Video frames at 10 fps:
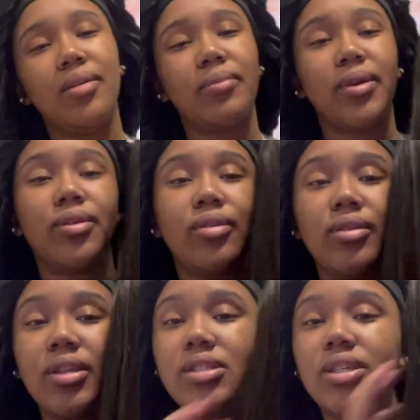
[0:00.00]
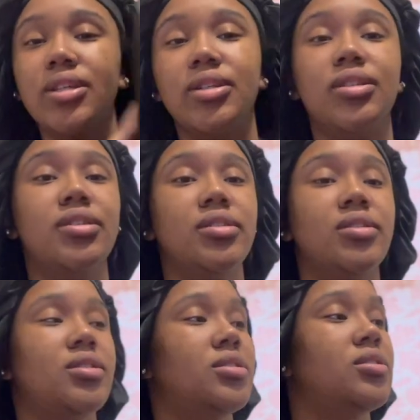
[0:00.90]
But y'all, this hair
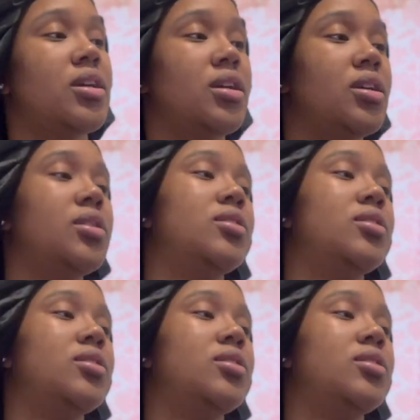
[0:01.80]
is like,